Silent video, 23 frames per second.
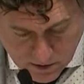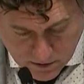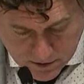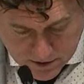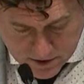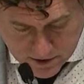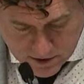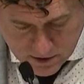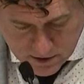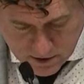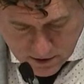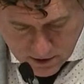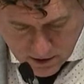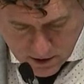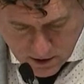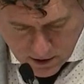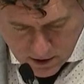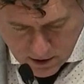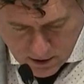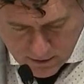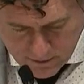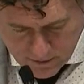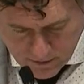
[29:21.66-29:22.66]
Olson.
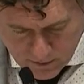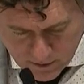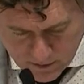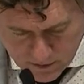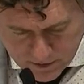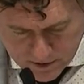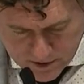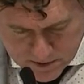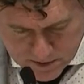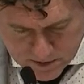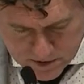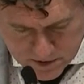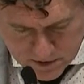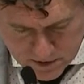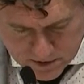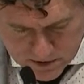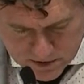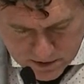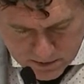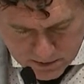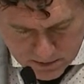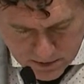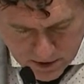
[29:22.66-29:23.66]
If you would please, Ms.
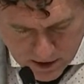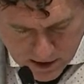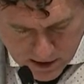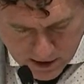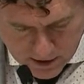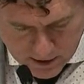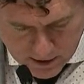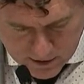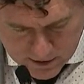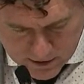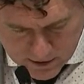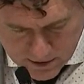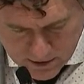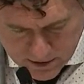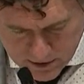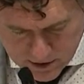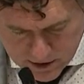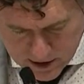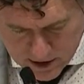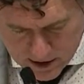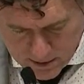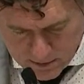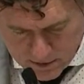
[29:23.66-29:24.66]
Olson, turn on your
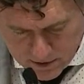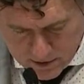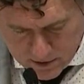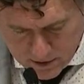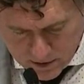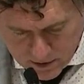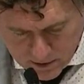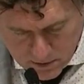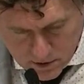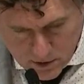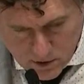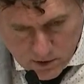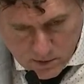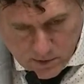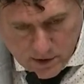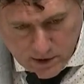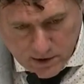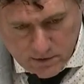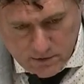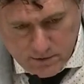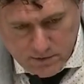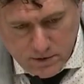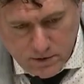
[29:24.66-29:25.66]
camera, unmute your
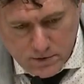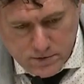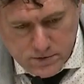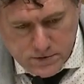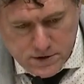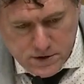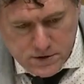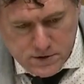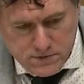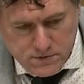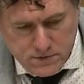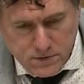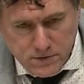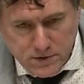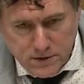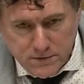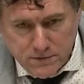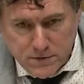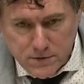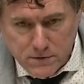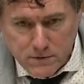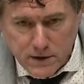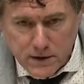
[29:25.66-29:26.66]
microphone, state your full
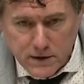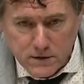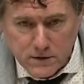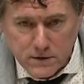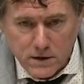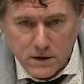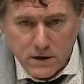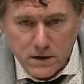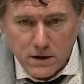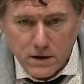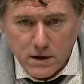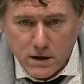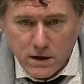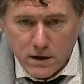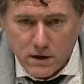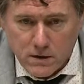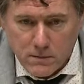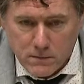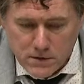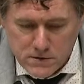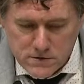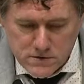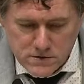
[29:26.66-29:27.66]
name for the record, and
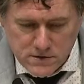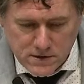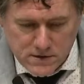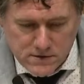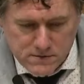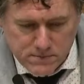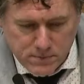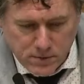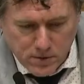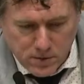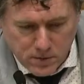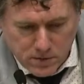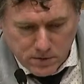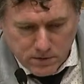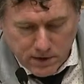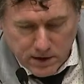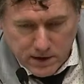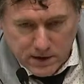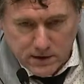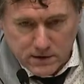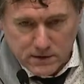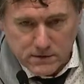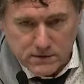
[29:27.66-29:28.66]
commence your testimony when
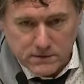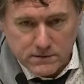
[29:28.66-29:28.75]
ready.